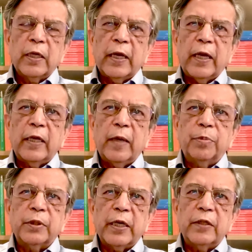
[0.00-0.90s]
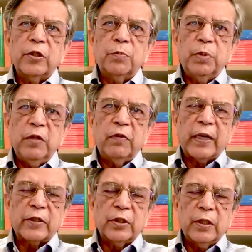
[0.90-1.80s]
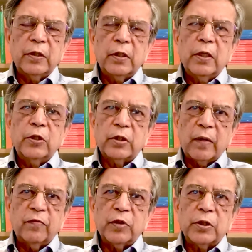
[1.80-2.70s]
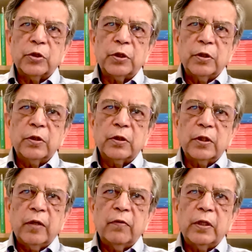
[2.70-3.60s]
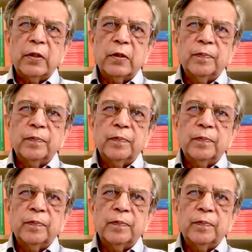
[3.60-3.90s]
And hepatitis B vaccine, some physicians give it